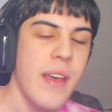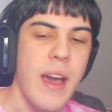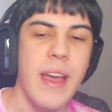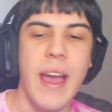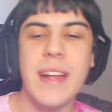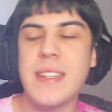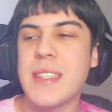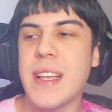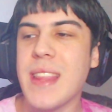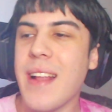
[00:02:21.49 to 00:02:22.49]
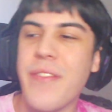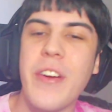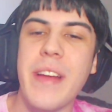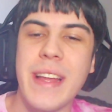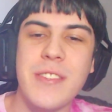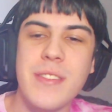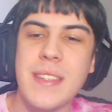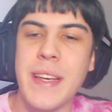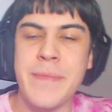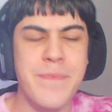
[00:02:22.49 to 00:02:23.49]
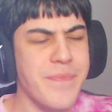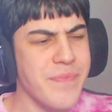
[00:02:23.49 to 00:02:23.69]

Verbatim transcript: I I just think that's very interesting